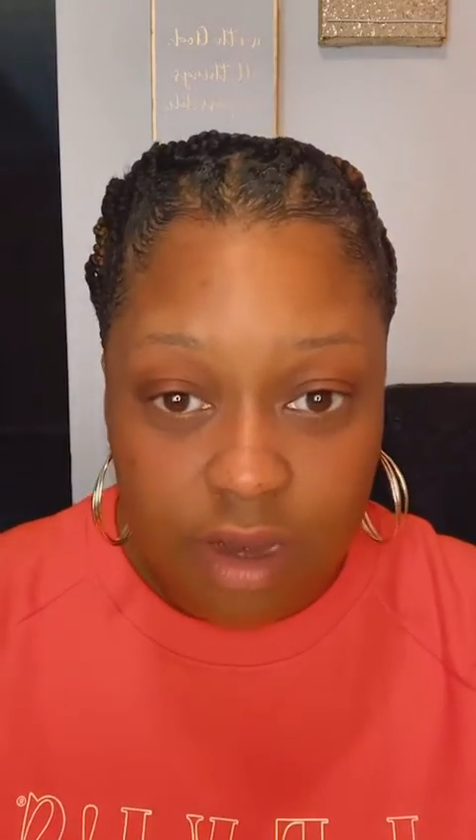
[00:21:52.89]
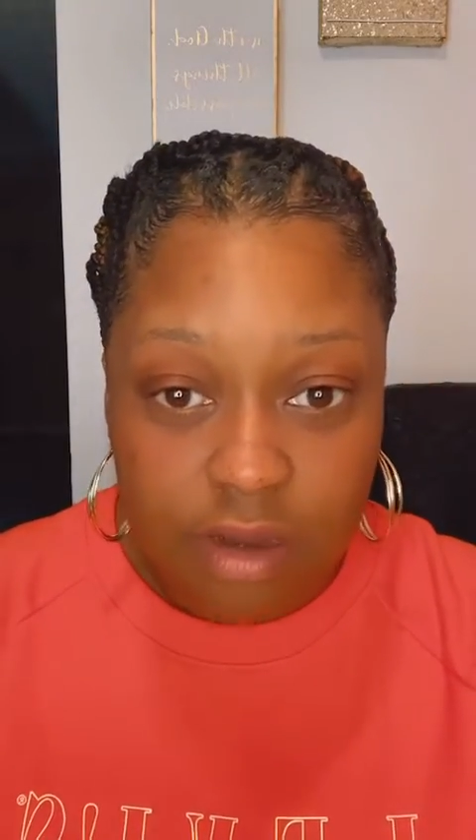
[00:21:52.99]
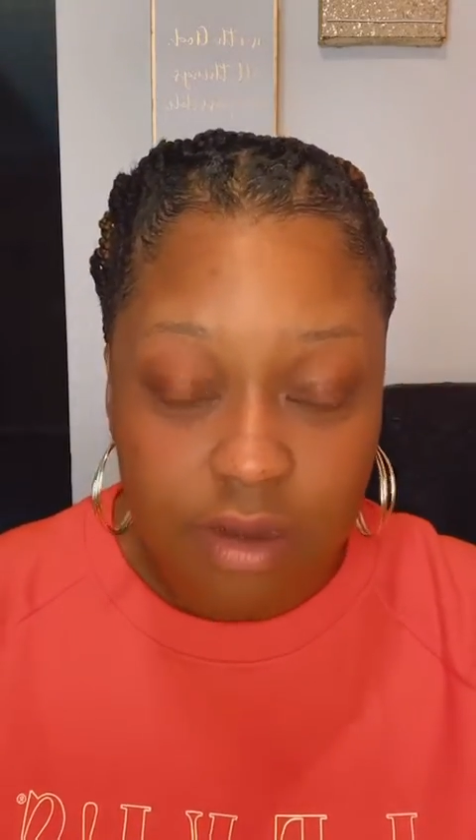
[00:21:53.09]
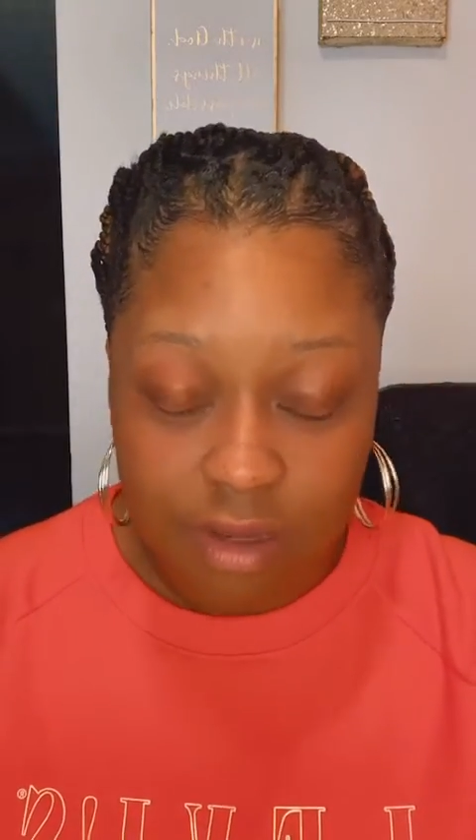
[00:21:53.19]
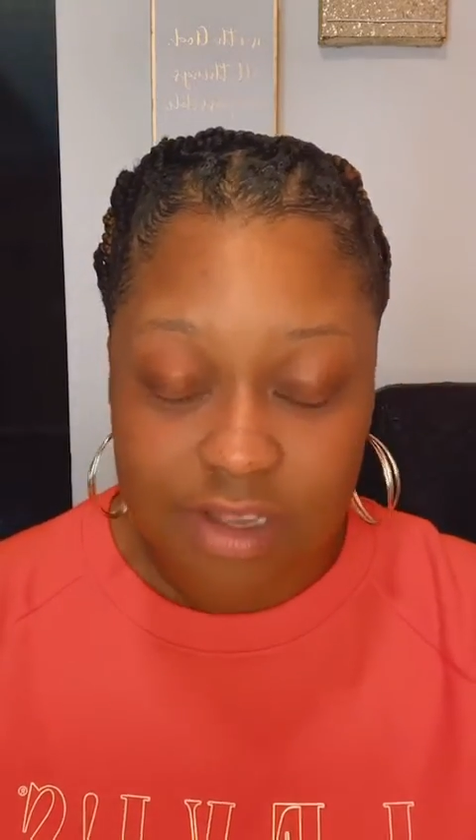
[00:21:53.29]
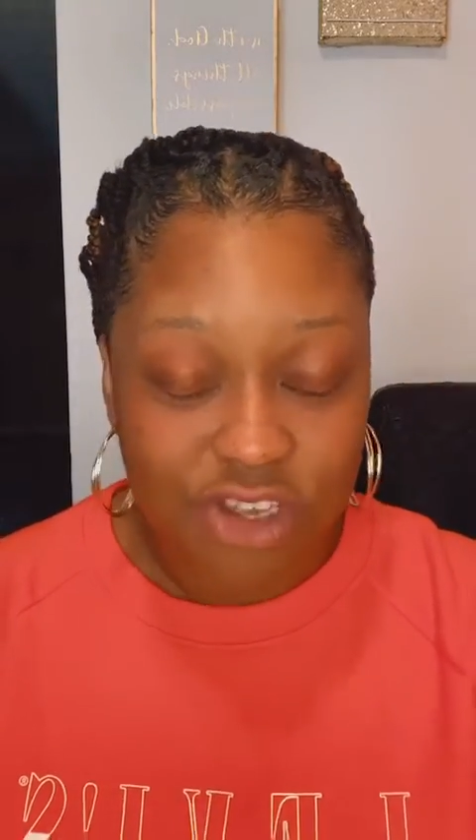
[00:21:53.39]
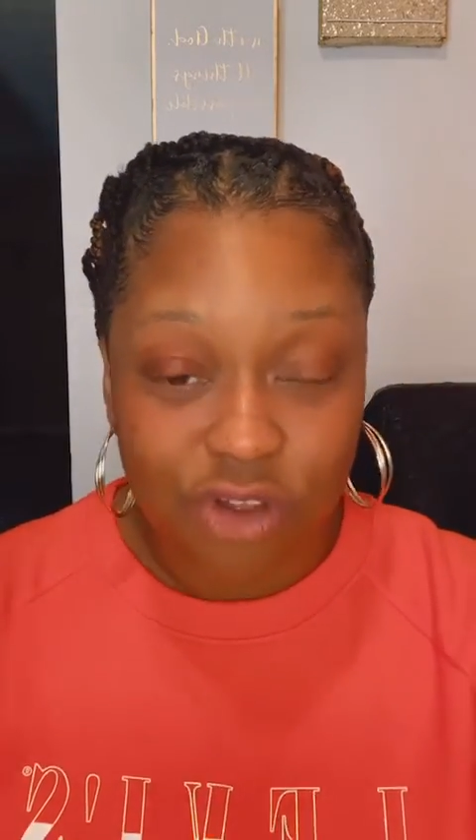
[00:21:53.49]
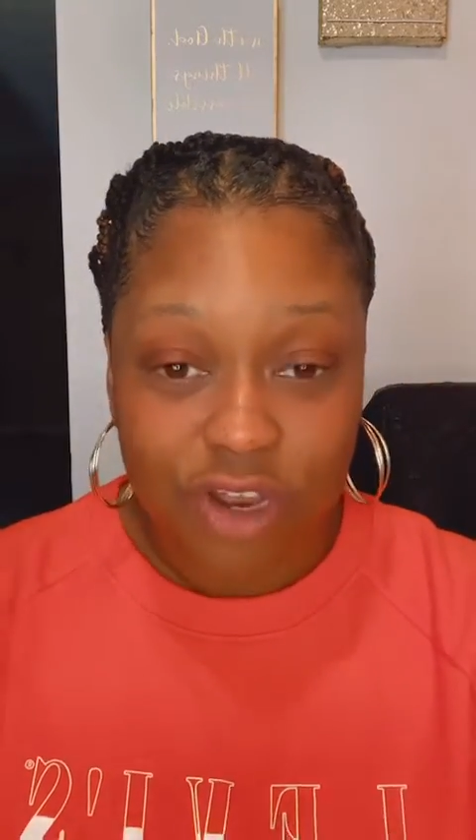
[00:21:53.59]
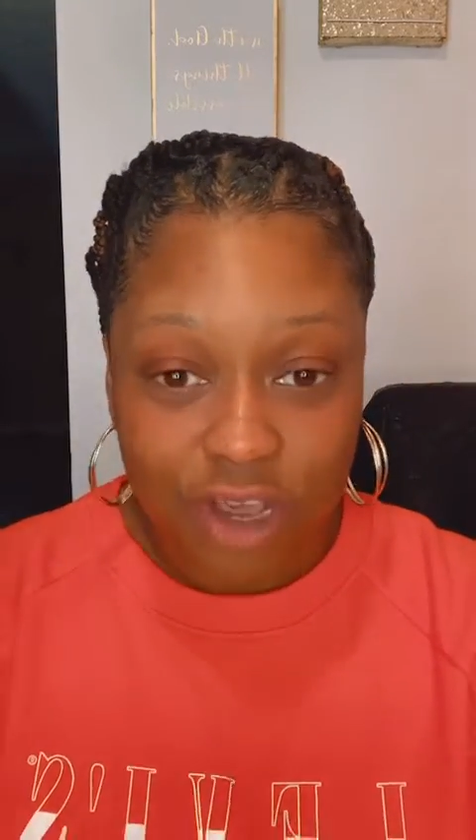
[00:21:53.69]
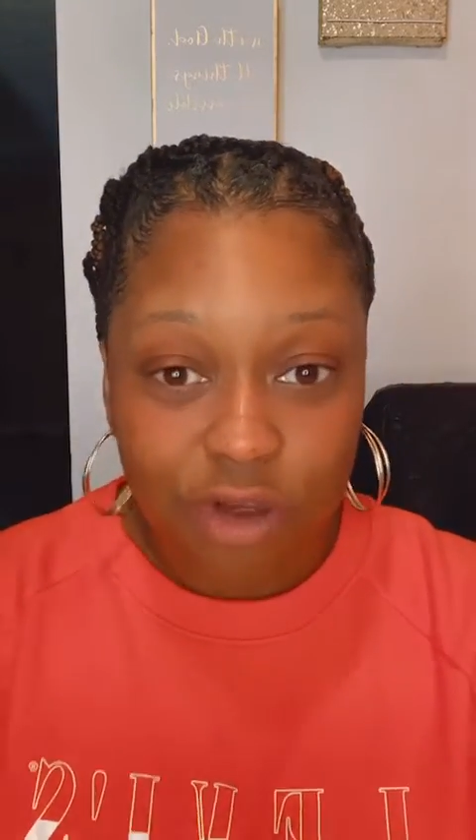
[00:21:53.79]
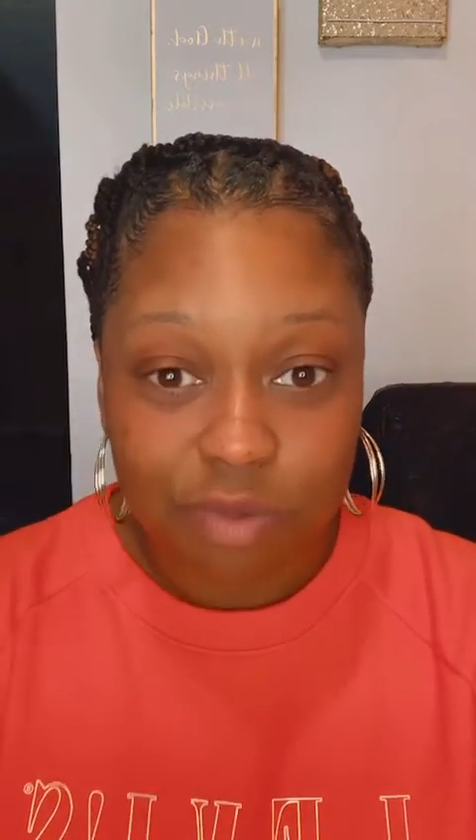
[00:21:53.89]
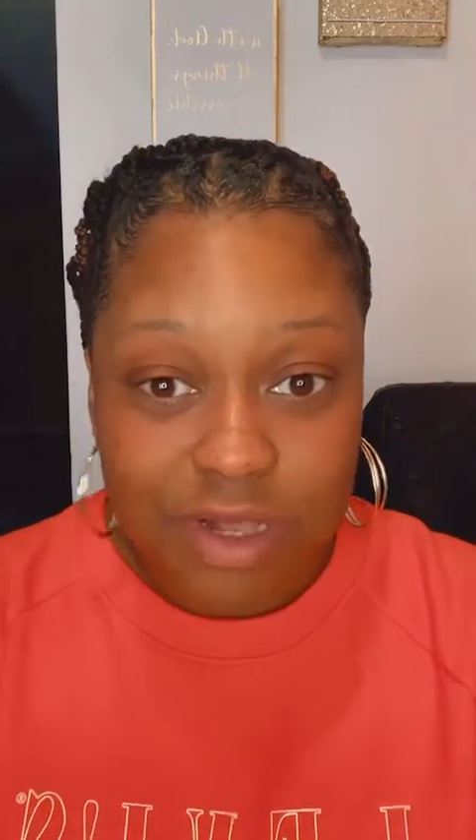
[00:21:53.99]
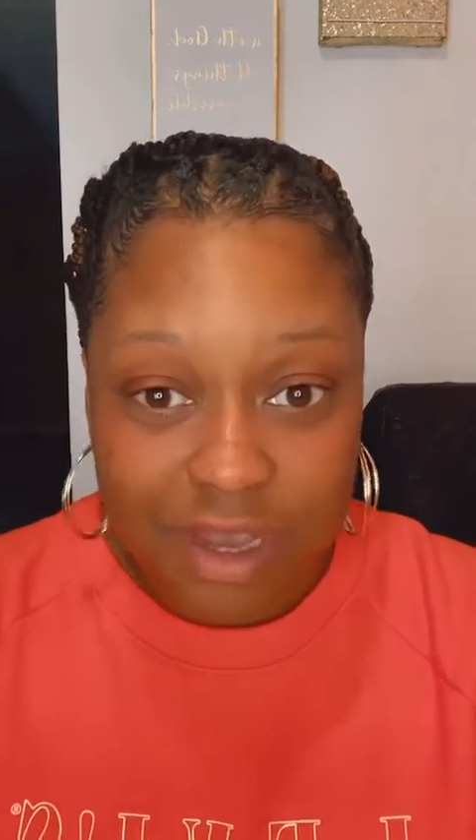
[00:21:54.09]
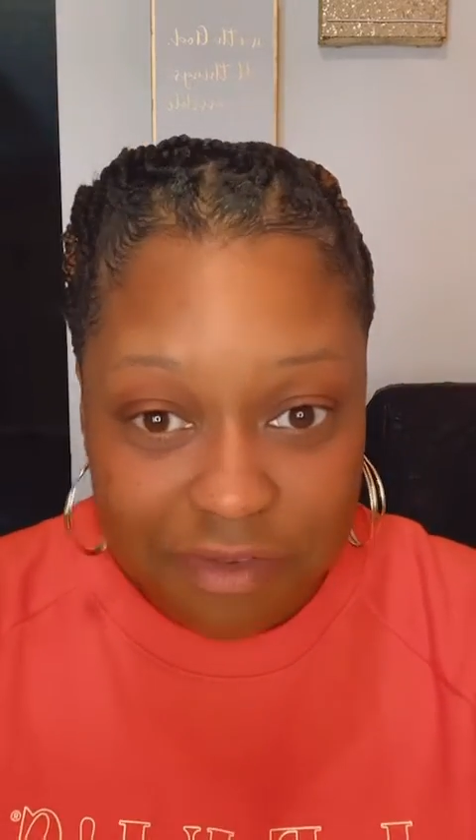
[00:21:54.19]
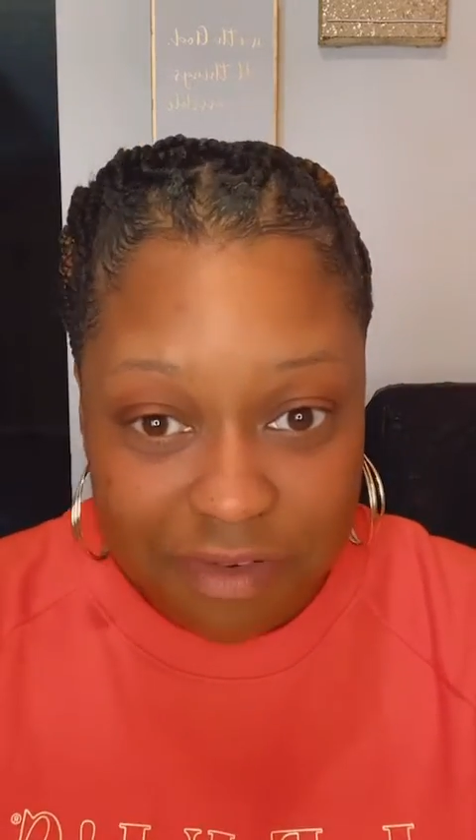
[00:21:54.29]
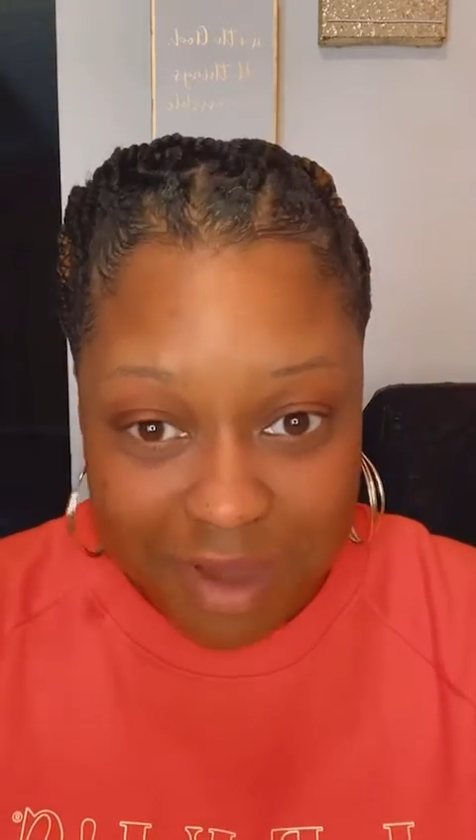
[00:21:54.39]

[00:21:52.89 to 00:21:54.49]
and want to win, right?